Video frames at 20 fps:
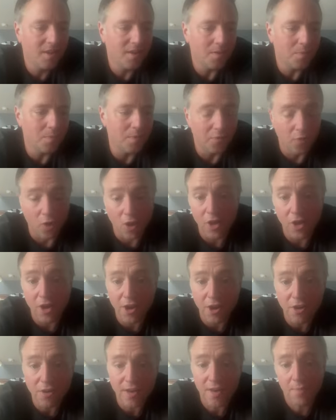We've all
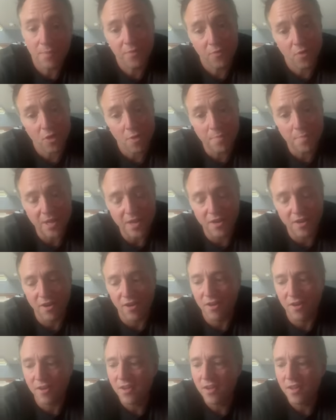hurt and we've all been
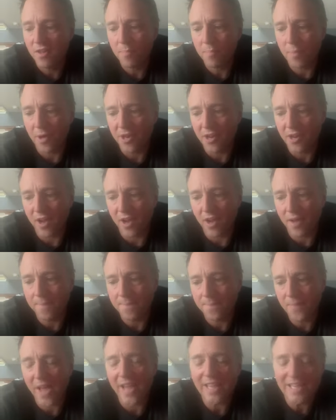hurt. But
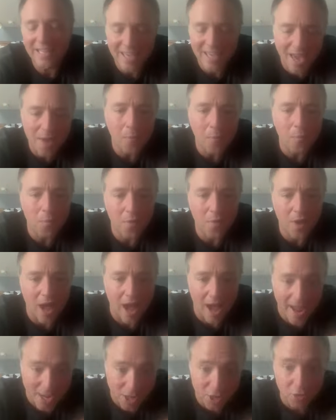
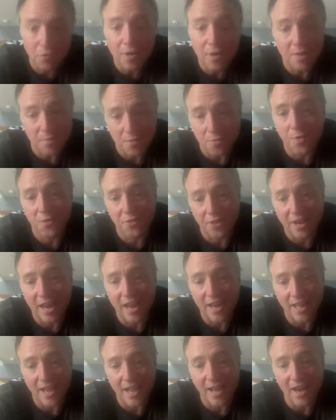I agree with what they're
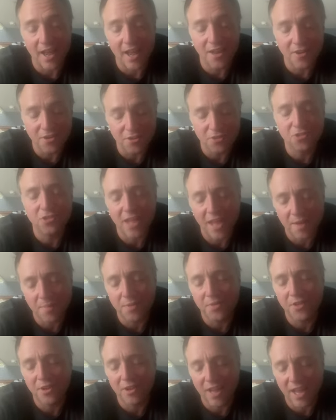getting at. I understand
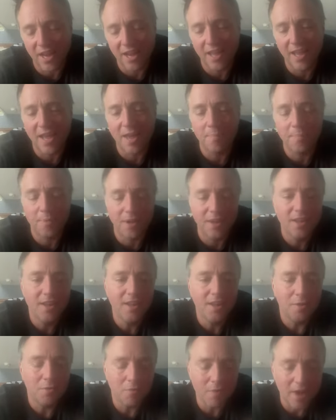what they're getting at. But
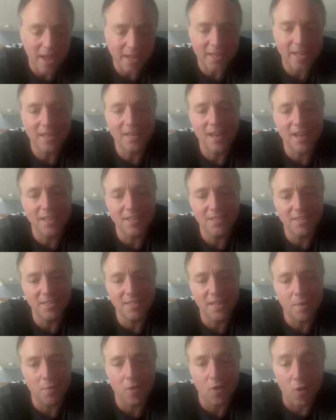
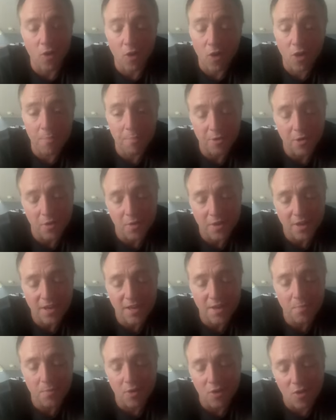recognizing that we're all
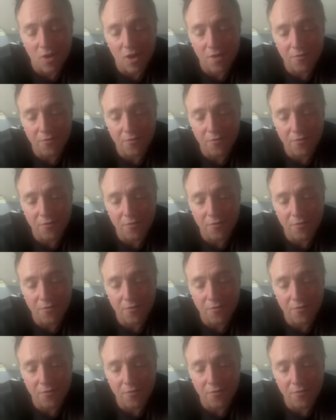broken and we're all